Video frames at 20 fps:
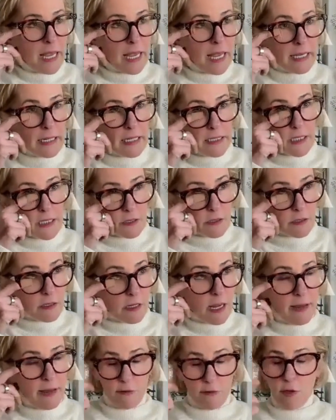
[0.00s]
and
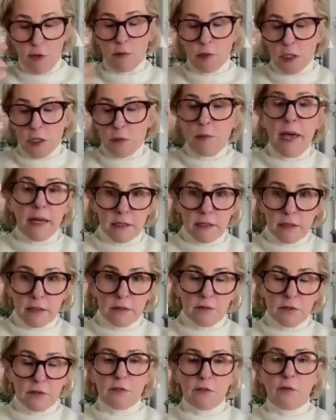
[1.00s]
I have great respect
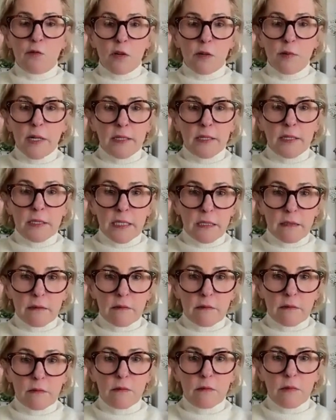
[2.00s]
for the forum, and I
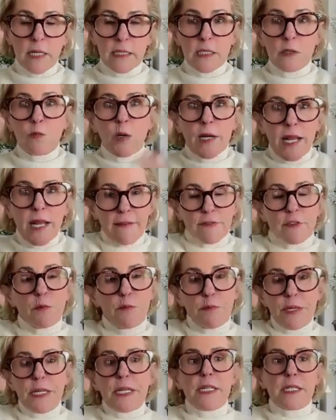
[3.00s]
didn't want to have to
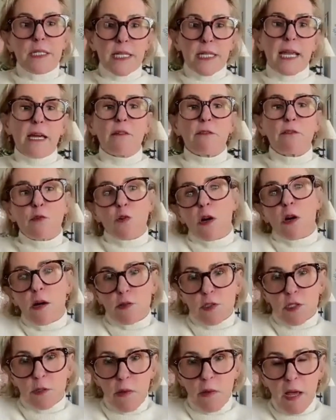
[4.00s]
be in town 4
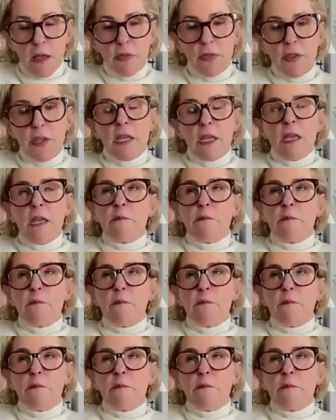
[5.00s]
hours a month,